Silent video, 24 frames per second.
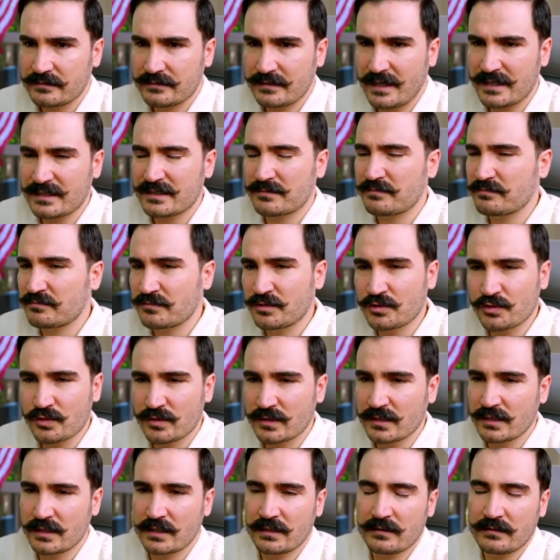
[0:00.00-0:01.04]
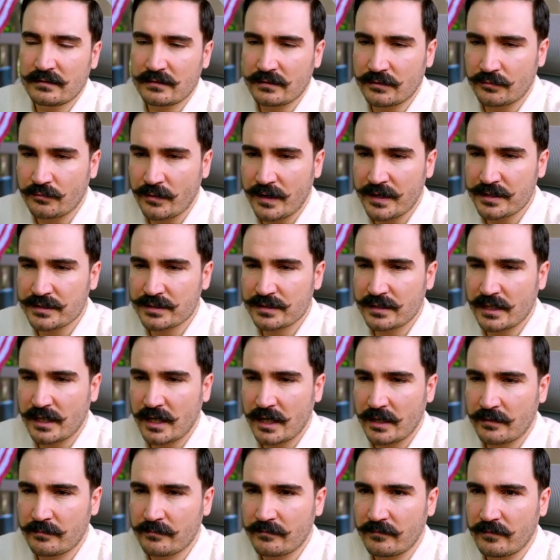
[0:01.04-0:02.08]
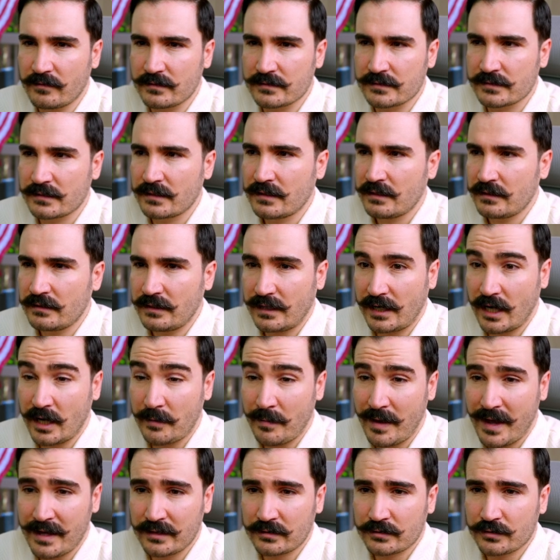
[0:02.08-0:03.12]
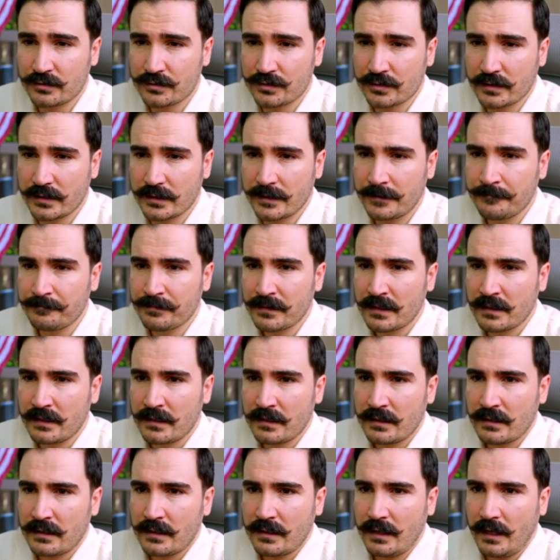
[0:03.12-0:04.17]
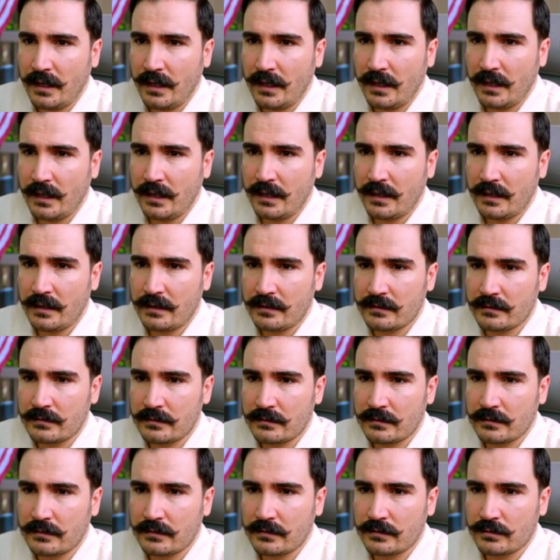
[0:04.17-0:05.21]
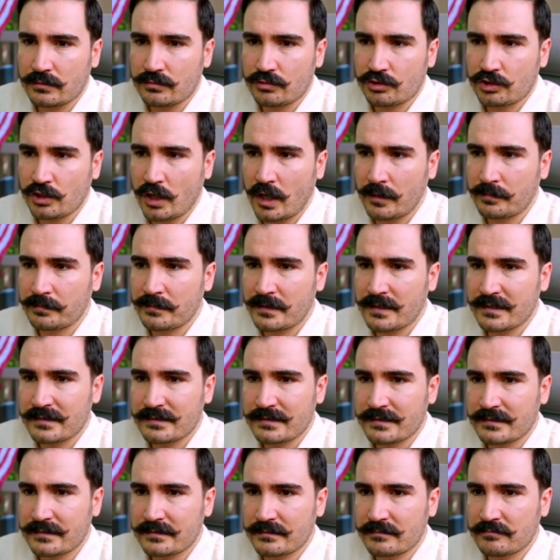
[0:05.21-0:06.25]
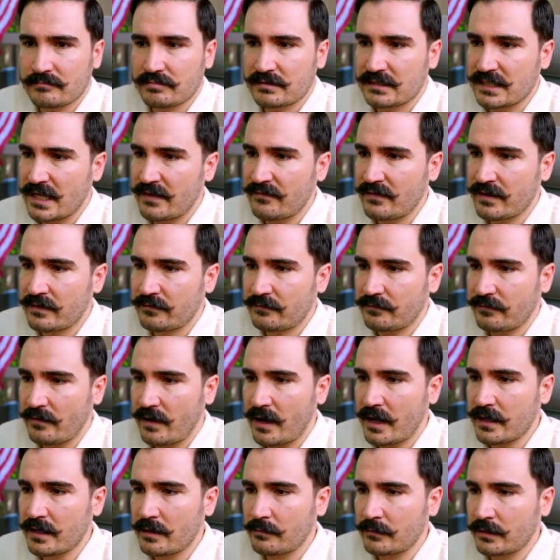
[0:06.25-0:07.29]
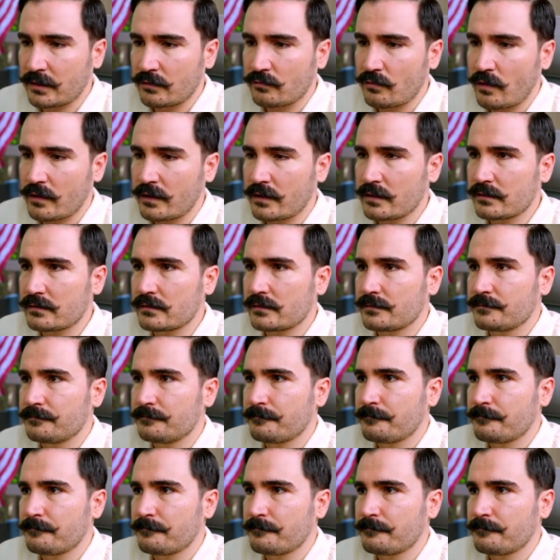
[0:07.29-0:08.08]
That's usually the range that I'm at usually. And sharpness 7, fine. I'm gonna run it.